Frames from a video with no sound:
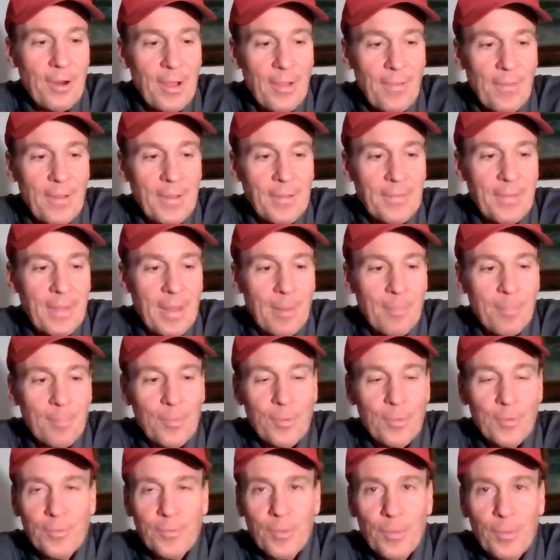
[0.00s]
I like that
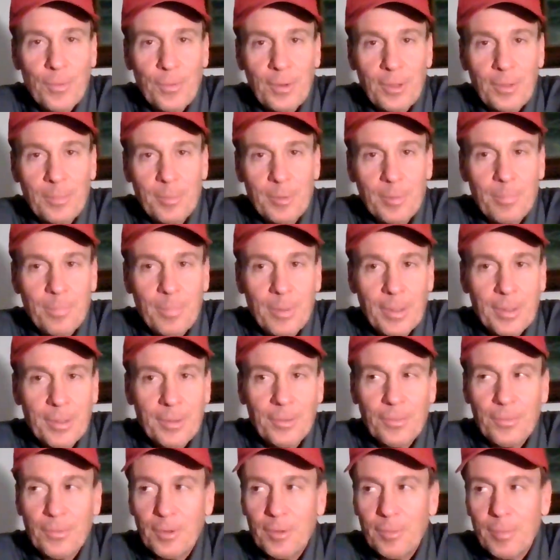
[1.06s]
move. Go a little bit
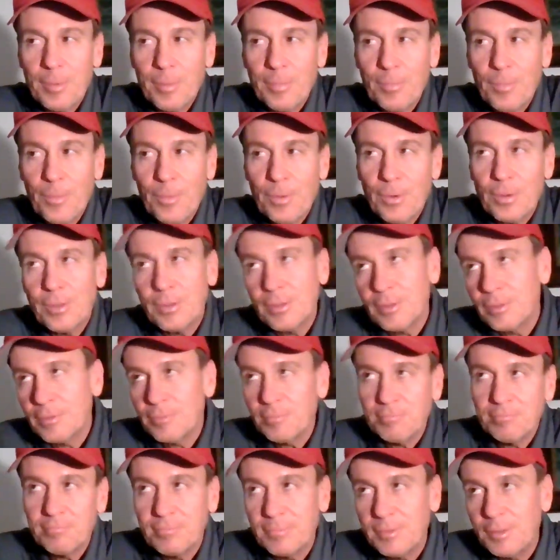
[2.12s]
bigger, a little bit more
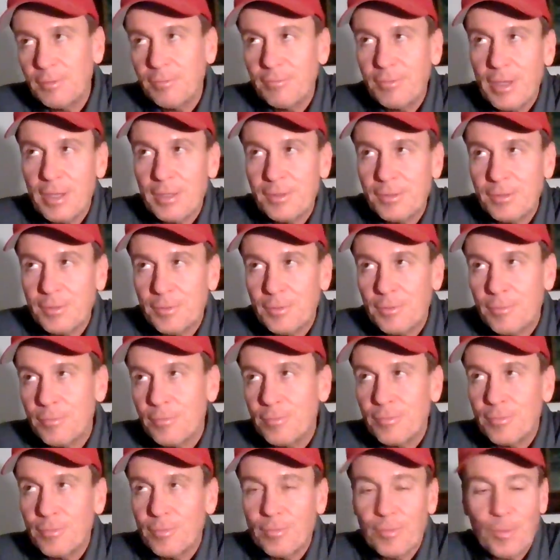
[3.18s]

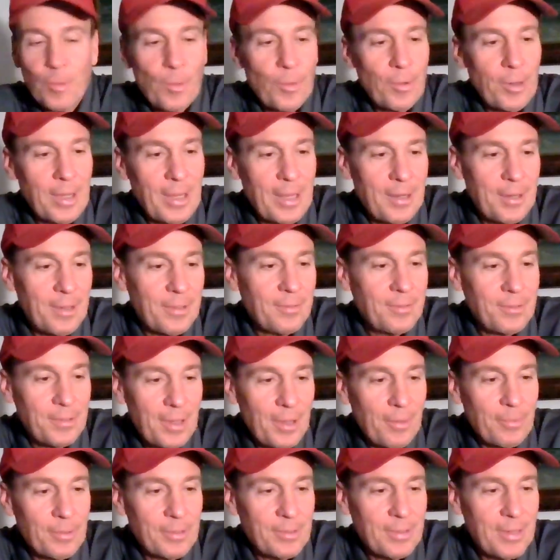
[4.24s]
defensive-oriented,
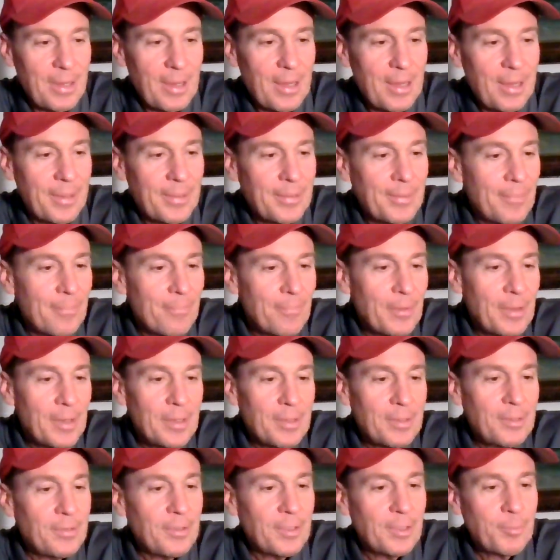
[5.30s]
shall we say.
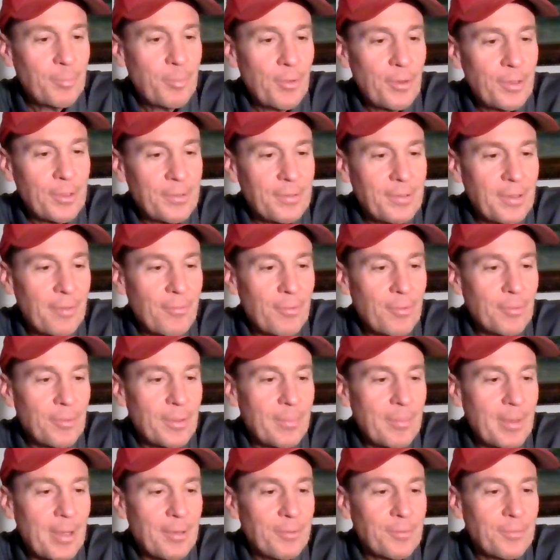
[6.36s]
6.7
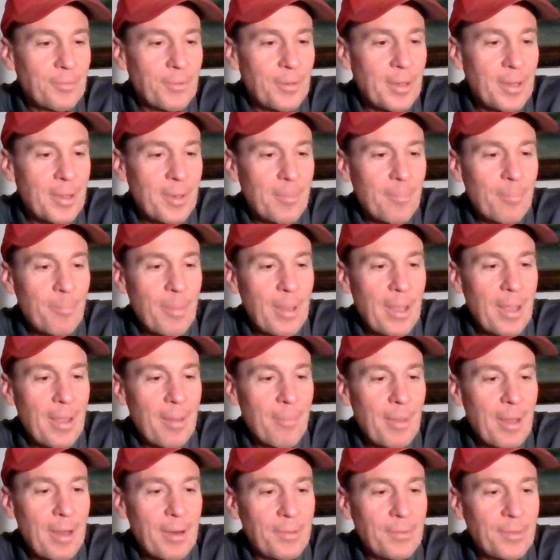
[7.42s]
rebounds for him.
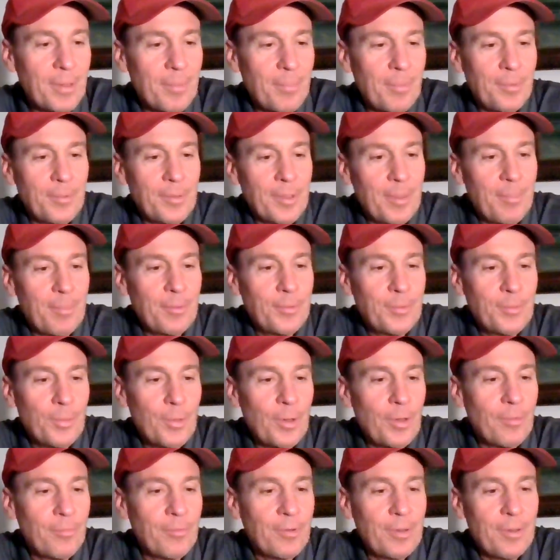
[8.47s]
Bam had a double-double,
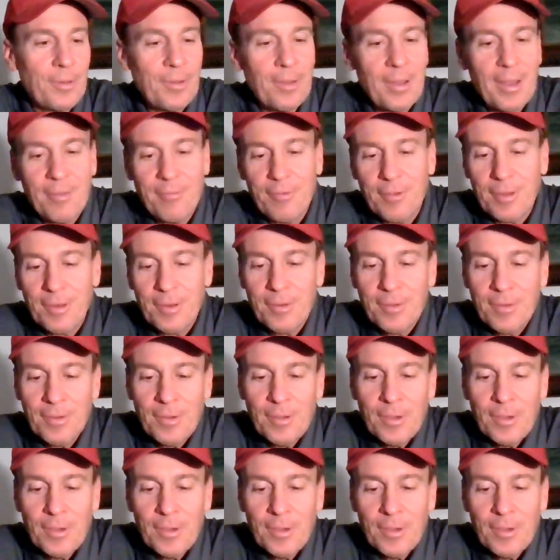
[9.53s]
12 and 11.